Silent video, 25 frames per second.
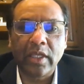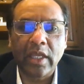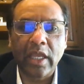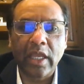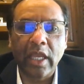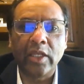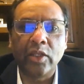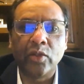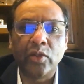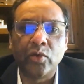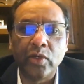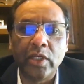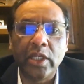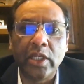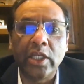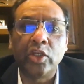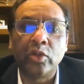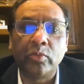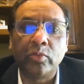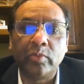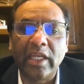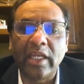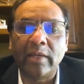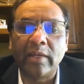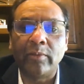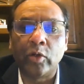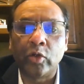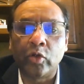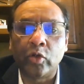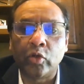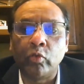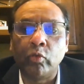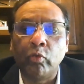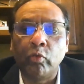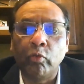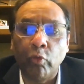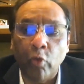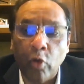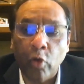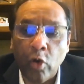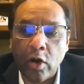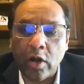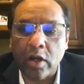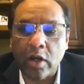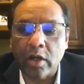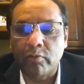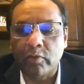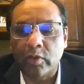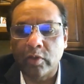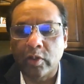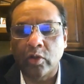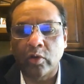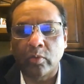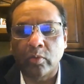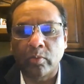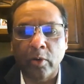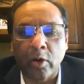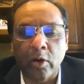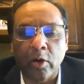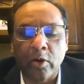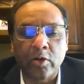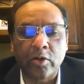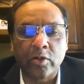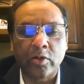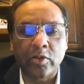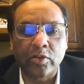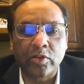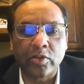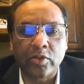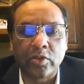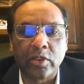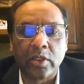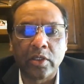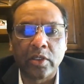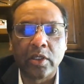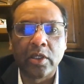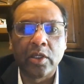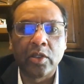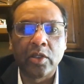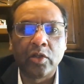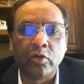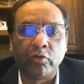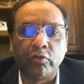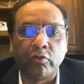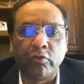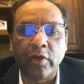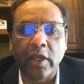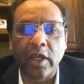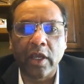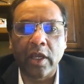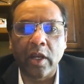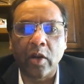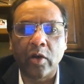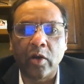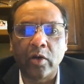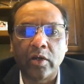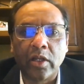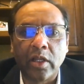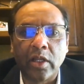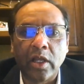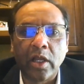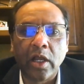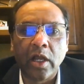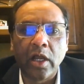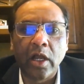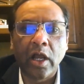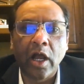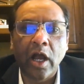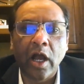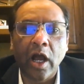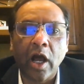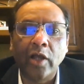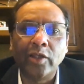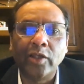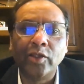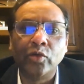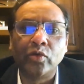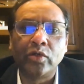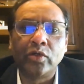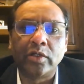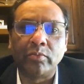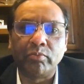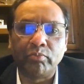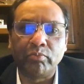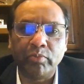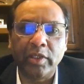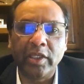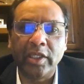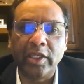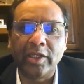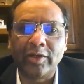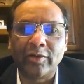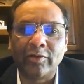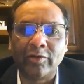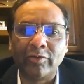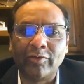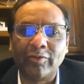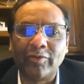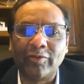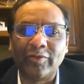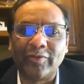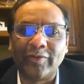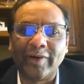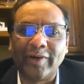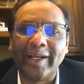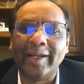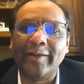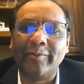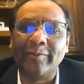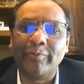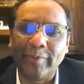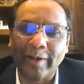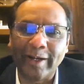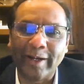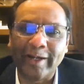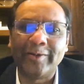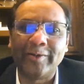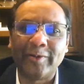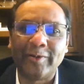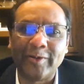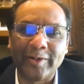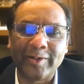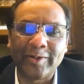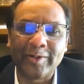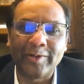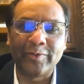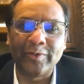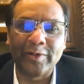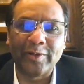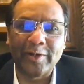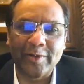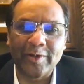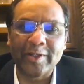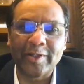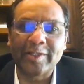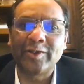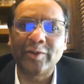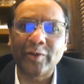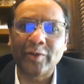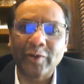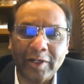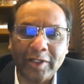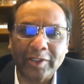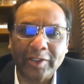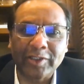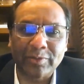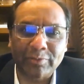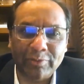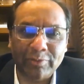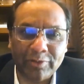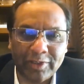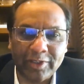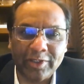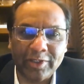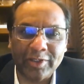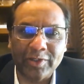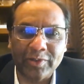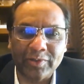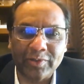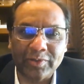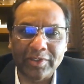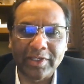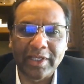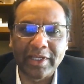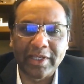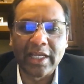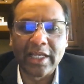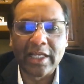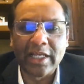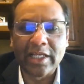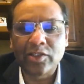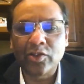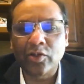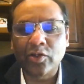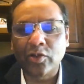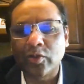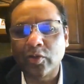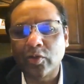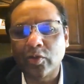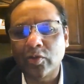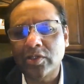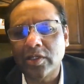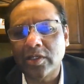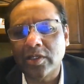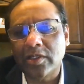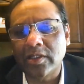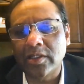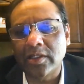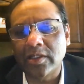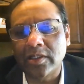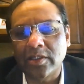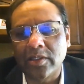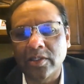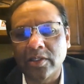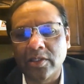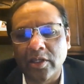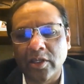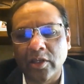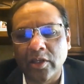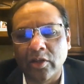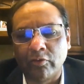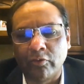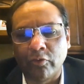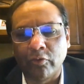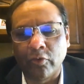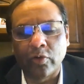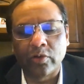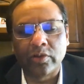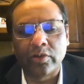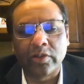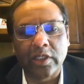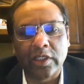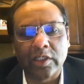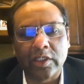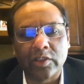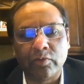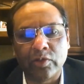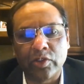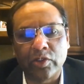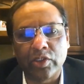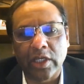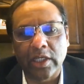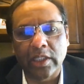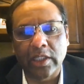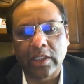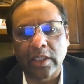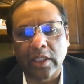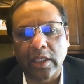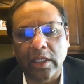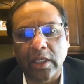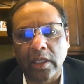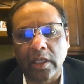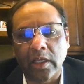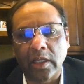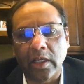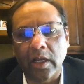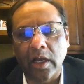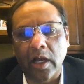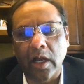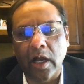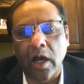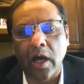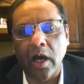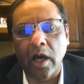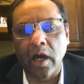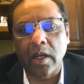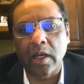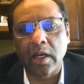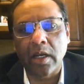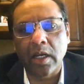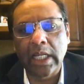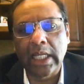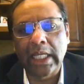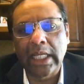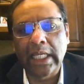And you need to be able to work with your partners to figure out how you compete while partner to address your customers' issues. So those are the 3 or 4 things which I think are